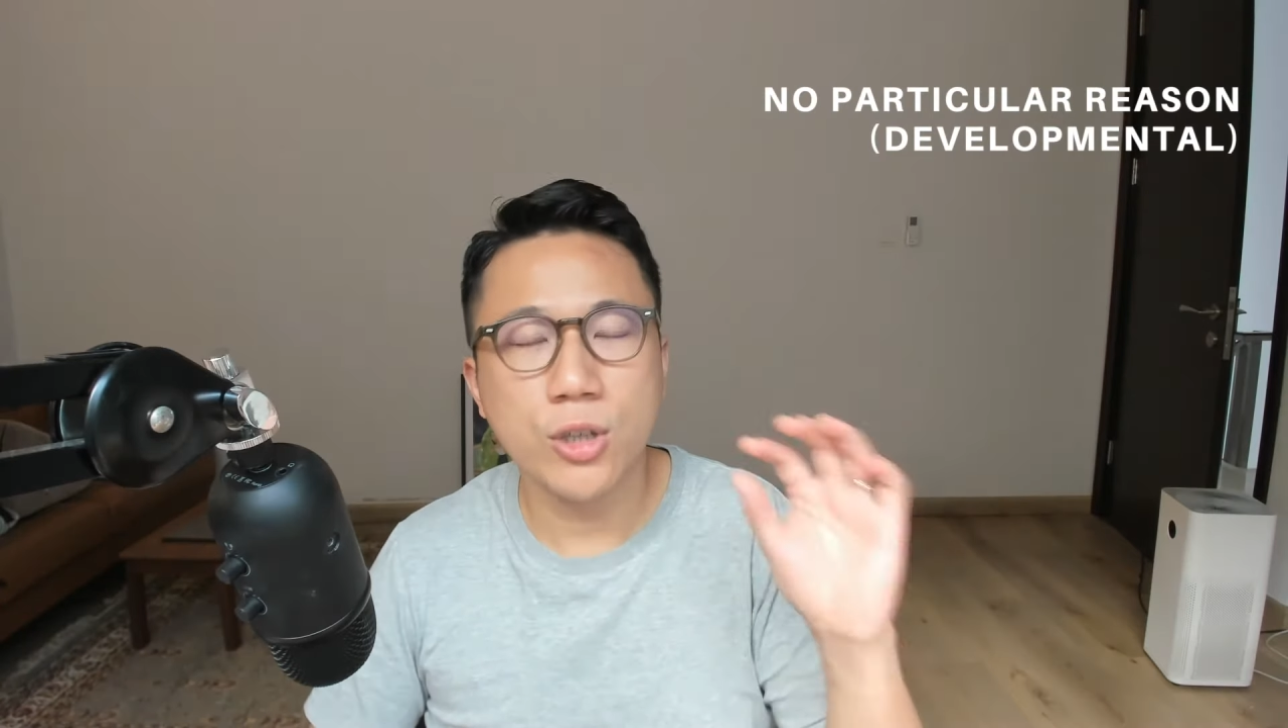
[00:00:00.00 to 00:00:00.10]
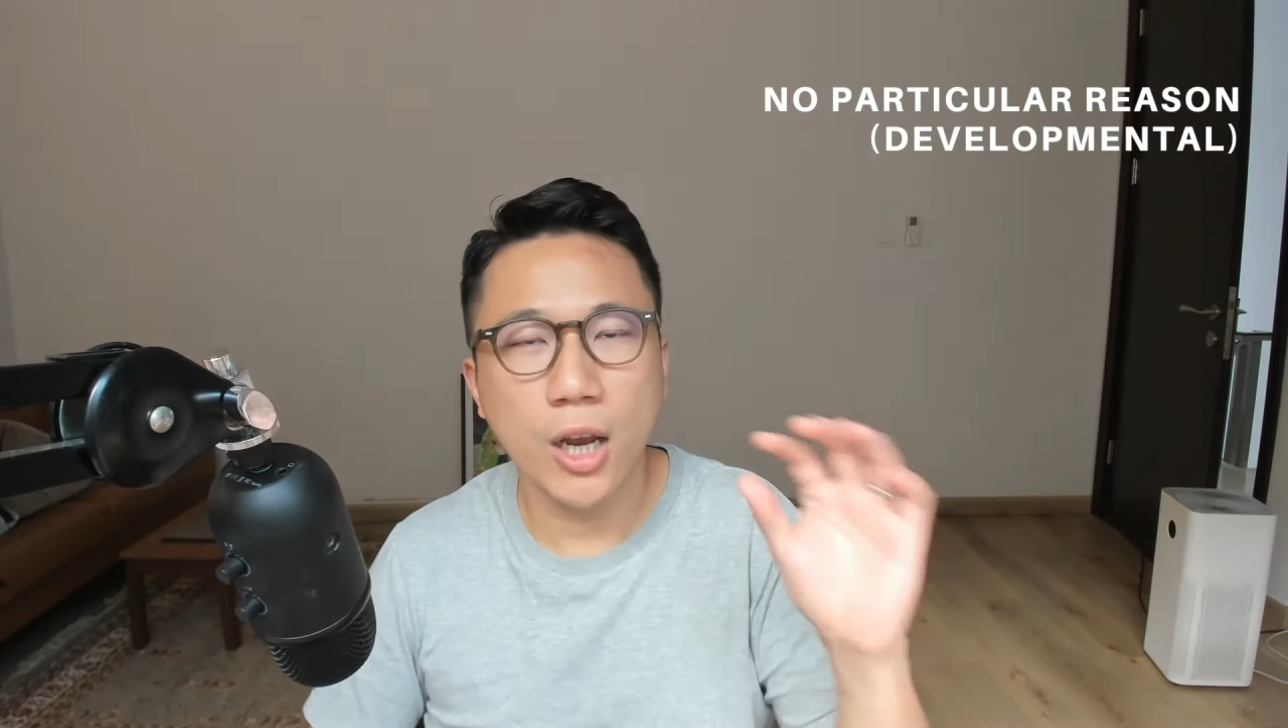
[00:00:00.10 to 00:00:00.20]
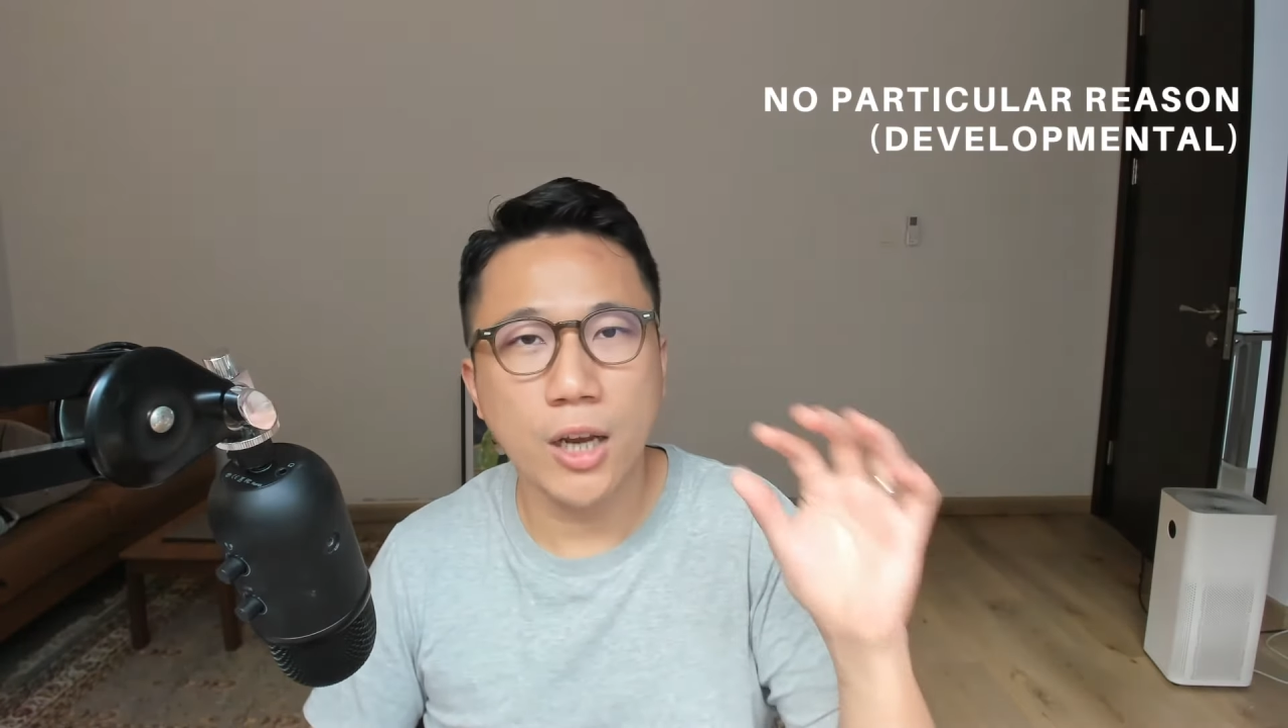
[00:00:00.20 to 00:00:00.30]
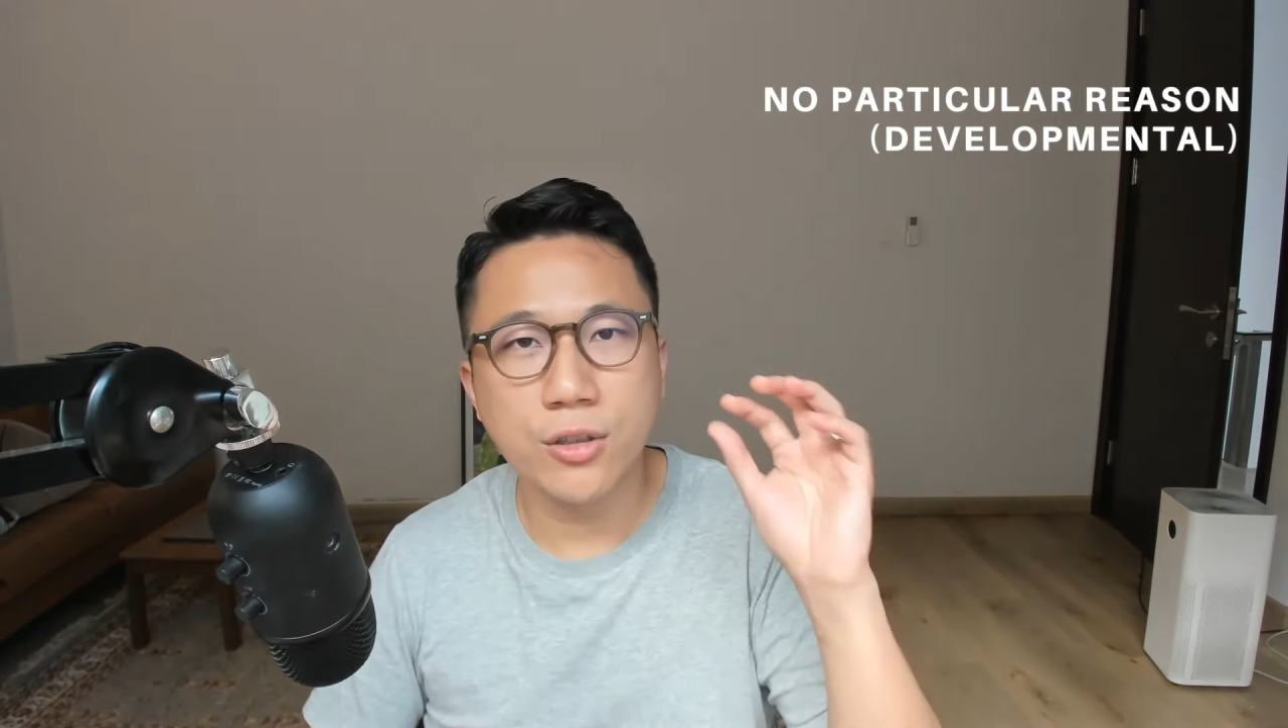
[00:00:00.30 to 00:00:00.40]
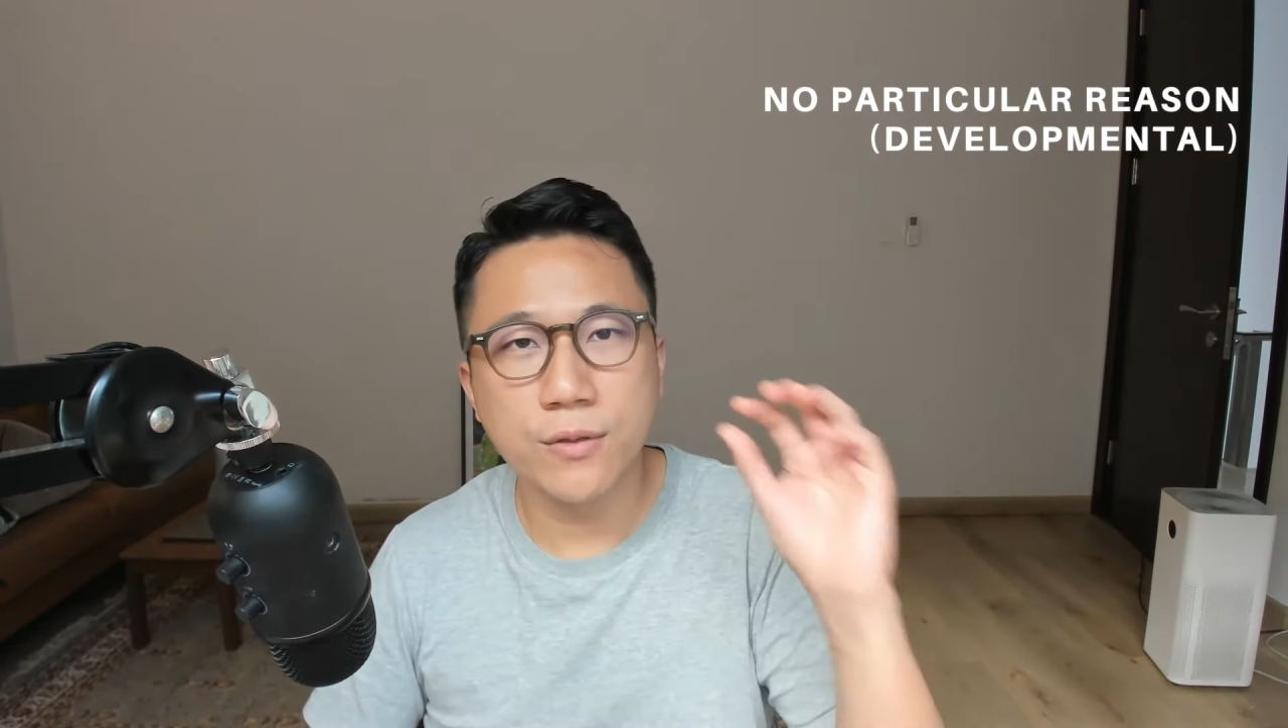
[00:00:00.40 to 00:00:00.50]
change